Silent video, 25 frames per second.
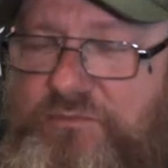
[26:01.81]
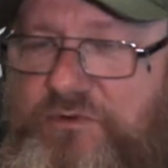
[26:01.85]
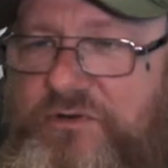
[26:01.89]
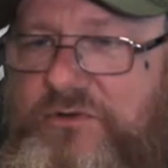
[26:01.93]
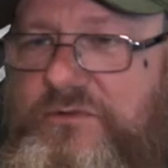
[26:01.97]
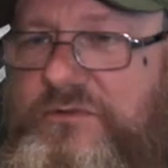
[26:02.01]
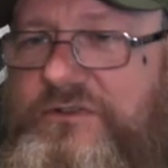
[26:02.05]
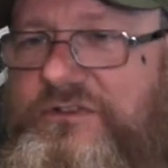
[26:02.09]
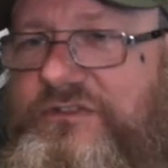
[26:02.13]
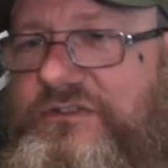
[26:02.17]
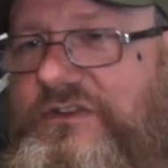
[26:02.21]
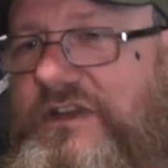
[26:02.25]
of
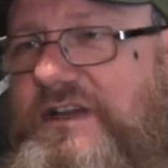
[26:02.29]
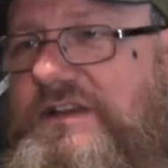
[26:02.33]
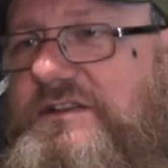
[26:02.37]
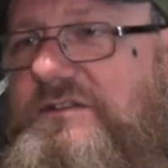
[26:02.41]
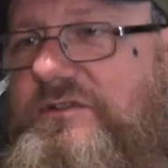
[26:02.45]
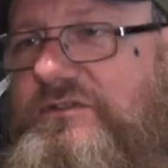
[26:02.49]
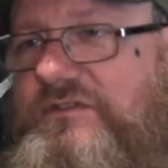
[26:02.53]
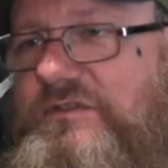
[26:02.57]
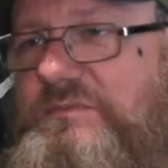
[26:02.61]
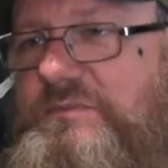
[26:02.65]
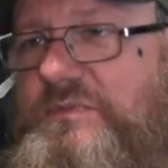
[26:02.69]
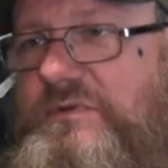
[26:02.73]
brewers say
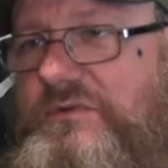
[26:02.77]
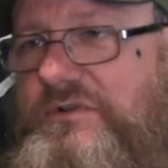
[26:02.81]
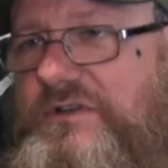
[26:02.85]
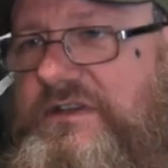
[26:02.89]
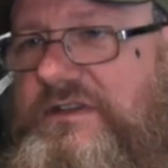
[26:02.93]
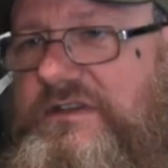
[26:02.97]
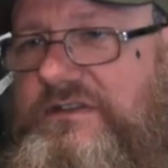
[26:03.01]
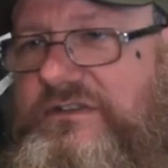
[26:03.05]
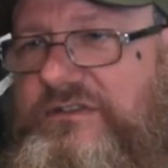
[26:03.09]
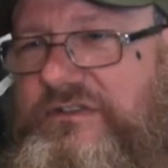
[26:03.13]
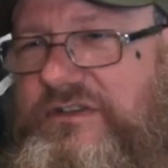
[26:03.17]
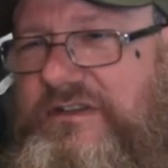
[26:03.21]
not to pour
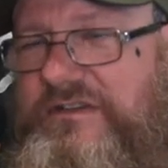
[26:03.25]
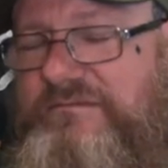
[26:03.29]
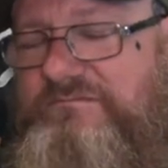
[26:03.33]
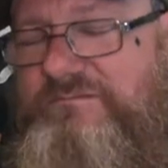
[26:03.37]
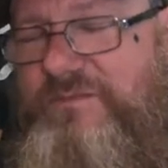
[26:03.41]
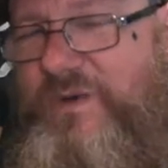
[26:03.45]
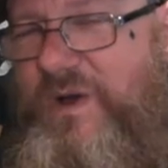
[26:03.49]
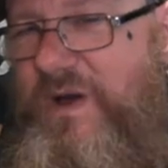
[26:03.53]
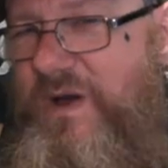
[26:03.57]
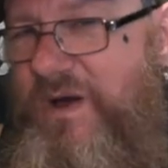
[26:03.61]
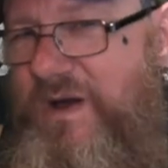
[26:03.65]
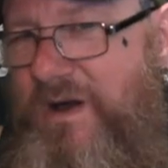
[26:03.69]
the yeast
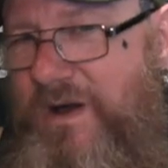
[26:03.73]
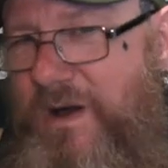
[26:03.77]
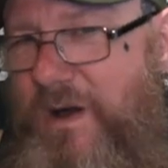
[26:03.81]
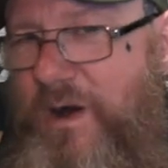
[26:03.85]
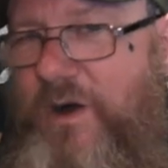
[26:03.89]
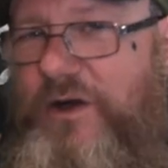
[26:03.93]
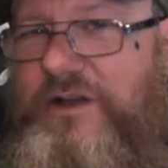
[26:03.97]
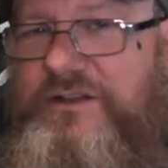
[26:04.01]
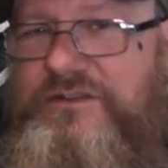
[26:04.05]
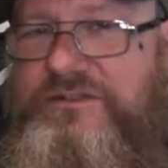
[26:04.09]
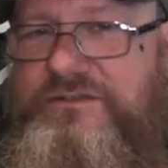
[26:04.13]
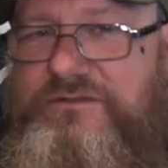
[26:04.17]
in.
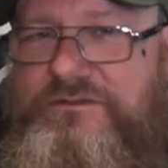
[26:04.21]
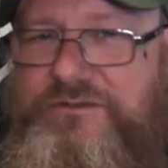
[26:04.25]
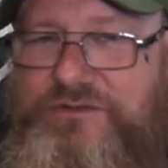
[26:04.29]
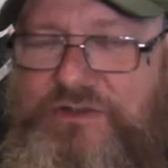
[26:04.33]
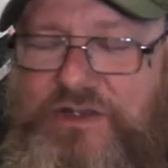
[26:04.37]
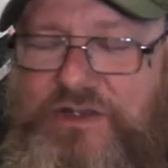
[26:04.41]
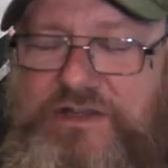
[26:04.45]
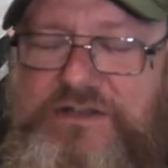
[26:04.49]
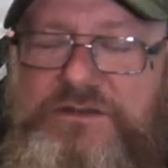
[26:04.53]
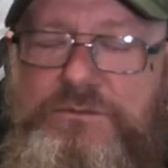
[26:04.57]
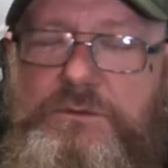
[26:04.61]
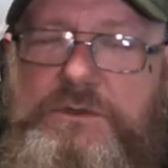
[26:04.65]
I
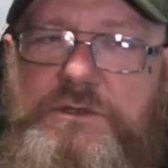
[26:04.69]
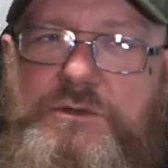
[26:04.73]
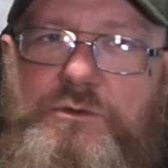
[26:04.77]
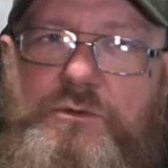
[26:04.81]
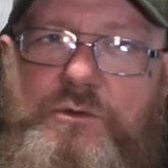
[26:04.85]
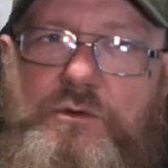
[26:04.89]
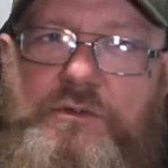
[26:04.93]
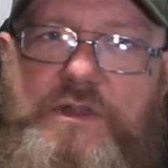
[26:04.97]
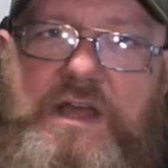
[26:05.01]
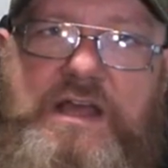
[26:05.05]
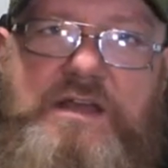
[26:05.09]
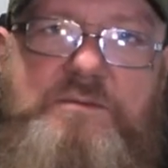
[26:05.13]
tend to
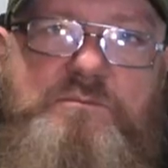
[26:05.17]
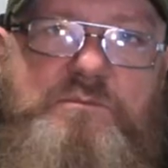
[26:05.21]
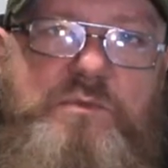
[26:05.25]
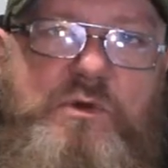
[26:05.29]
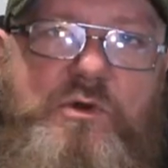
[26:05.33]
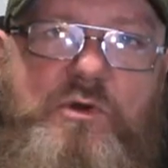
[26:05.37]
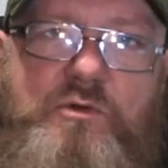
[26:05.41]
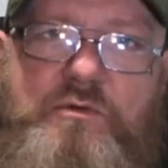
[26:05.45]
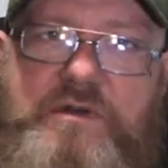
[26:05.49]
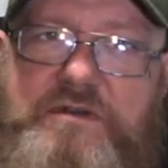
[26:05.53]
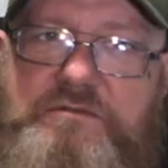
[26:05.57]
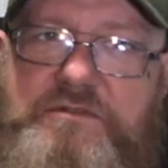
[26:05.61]
ignore that and
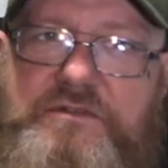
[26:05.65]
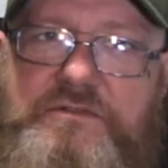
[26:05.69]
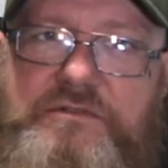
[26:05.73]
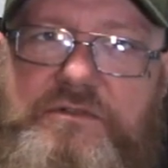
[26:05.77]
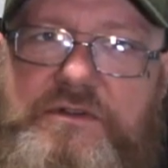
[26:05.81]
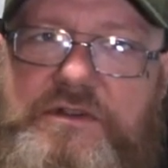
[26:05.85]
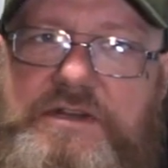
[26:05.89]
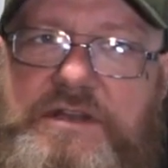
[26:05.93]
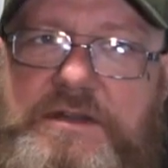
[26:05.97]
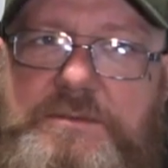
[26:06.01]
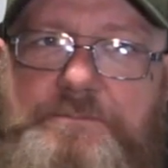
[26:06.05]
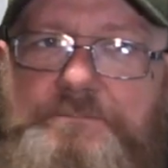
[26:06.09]
pour
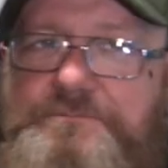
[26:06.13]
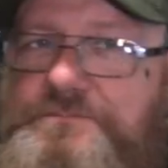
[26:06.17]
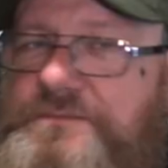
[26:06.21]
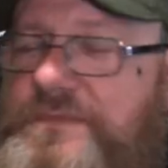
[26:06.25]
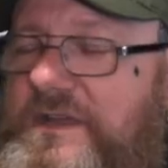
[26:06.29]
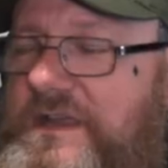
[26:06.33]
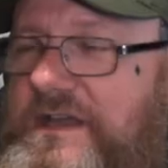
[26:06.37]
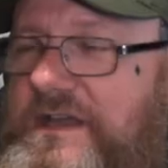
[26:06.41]
everything in.